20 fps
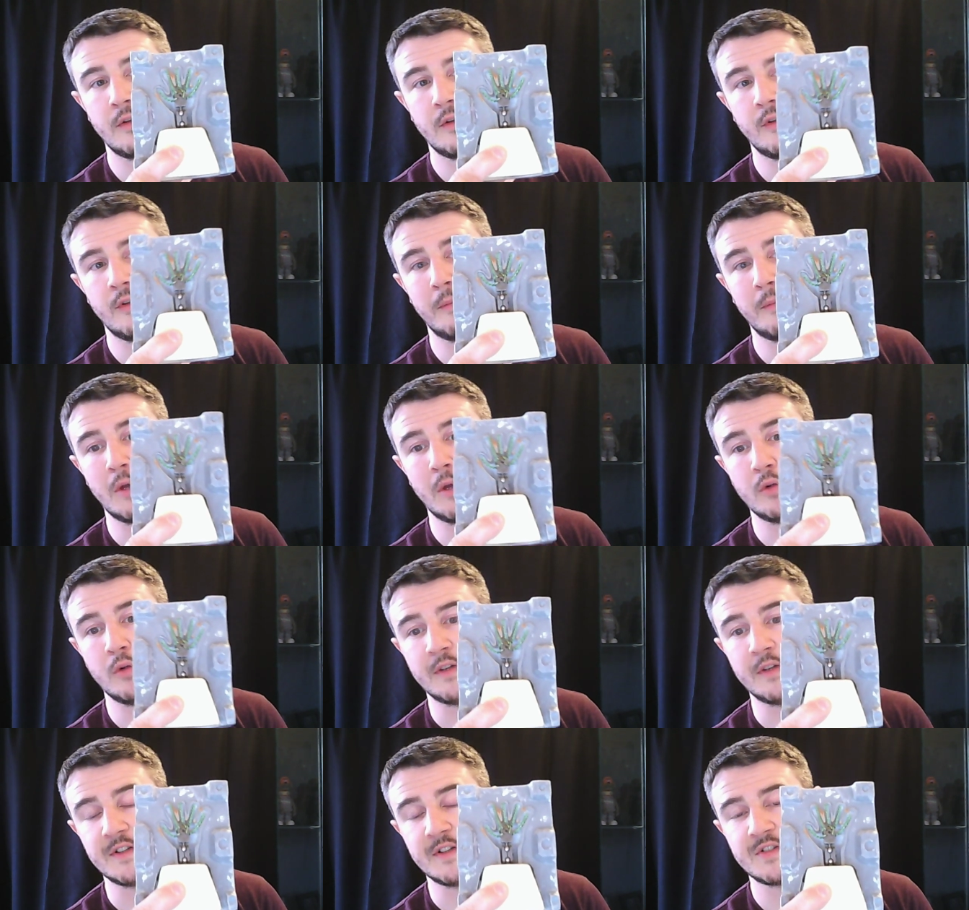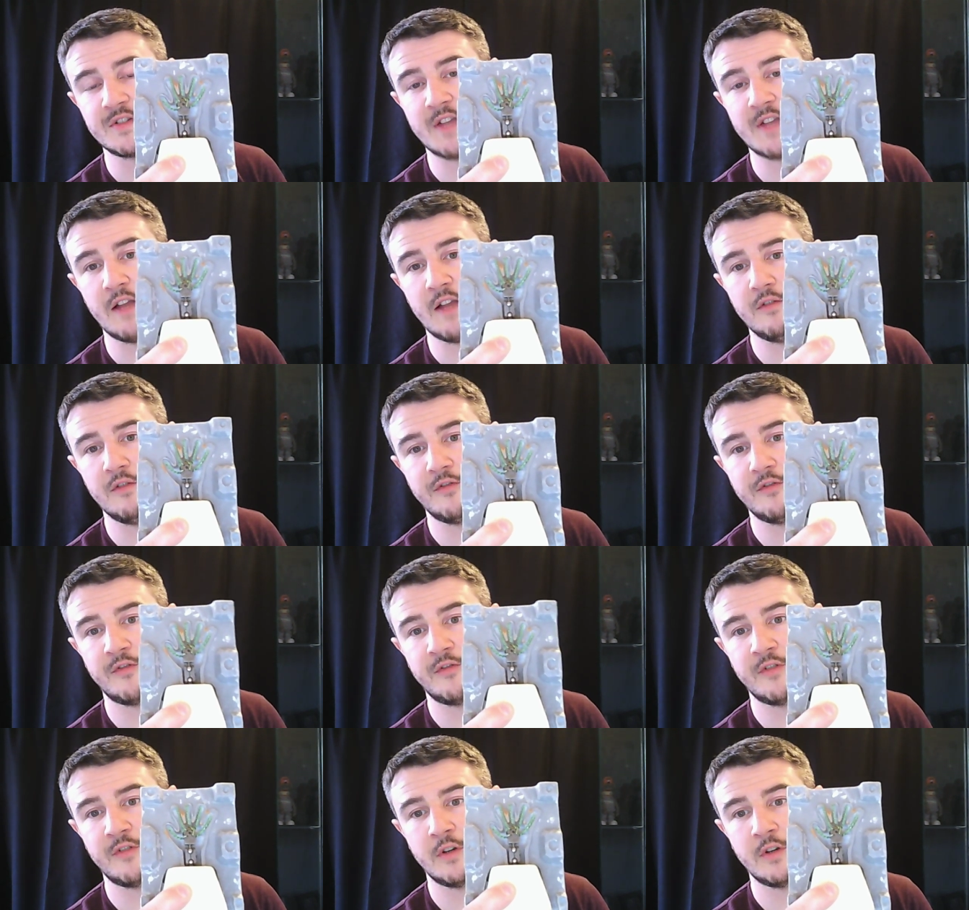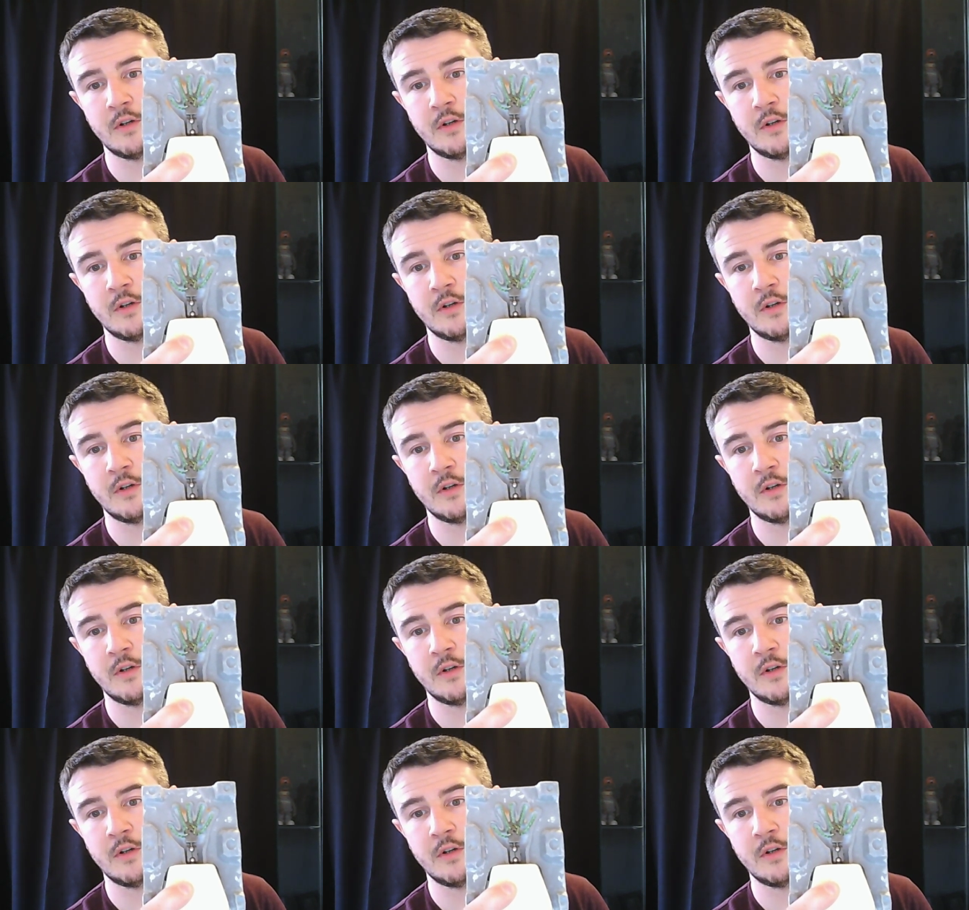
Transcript: the mold itself,